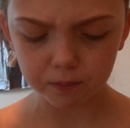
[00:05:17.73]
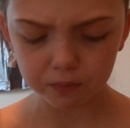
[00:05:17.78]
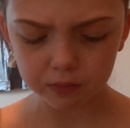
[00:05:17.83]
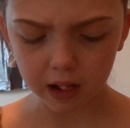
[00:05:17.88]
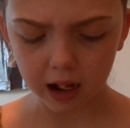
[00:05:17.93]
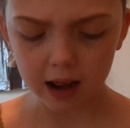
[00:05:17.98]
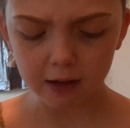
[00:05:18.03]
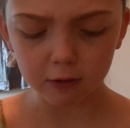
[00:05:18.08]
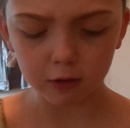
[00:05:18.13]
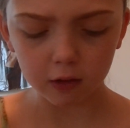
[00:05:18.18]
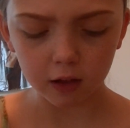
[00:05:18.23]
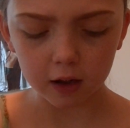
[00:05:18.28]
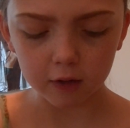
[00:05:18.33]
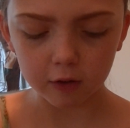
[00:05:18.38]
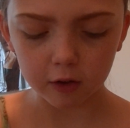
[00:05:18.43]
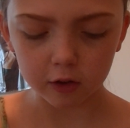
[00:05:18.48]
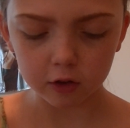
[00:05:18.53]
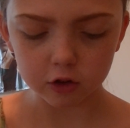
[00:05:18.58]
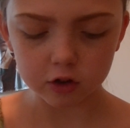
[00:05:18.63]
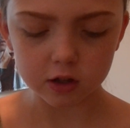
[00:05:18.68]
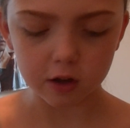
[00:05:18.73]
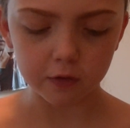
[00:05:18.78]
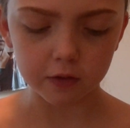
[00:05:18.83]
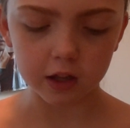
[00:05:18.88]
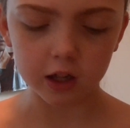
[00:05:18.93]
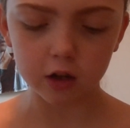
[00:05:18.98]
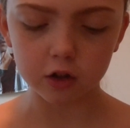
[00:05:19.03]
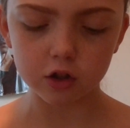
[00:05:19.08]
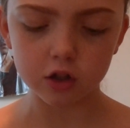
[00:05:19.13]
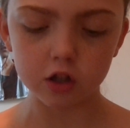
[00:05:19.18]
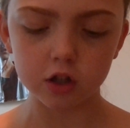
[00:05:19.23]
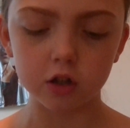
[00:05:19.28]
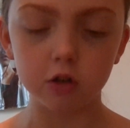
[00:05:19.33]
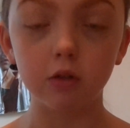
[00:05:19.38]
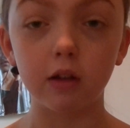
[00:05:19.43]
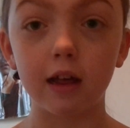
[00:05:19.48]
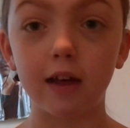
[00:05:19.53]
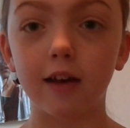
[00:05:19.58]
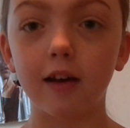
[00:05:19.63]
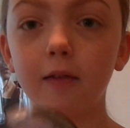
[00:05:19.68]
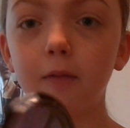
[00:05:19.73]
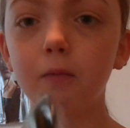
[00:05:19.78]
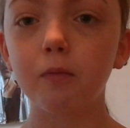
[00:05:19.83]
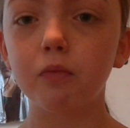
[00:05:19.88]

I have a lot of other stuff in here too, like